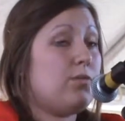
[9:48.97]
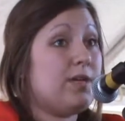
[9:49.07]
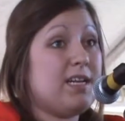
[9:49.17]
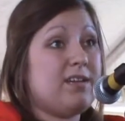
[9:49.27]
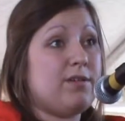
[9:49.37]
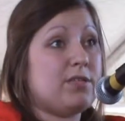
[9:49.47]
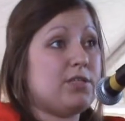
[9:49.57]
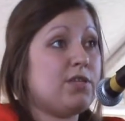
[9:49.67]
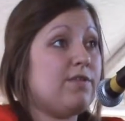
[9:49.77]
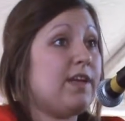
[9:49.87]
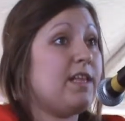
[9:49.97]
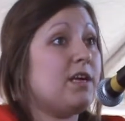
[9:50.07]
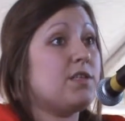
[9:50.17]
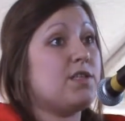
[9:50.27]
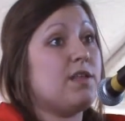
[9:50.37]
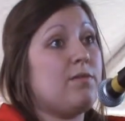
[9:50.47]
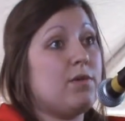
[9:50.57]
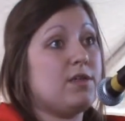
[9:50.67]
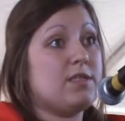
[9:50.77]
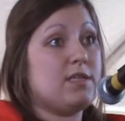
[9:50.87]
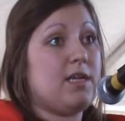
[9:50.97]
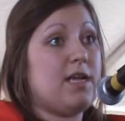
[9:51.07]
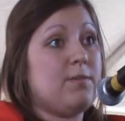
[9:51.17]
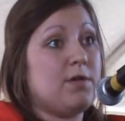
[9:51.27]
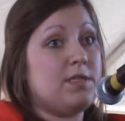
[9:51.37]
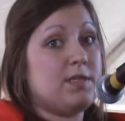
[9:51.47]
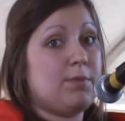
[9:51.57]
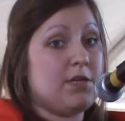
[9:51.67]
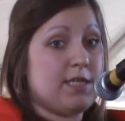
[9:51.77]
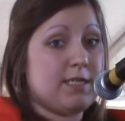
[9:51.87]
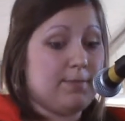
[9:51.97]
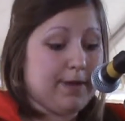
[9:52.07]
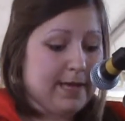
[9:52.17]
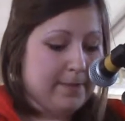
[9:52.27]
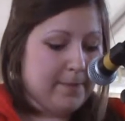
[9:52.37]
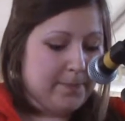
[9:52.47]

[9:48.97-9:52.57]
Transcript: we didn't survey there, so they weren't able to participate.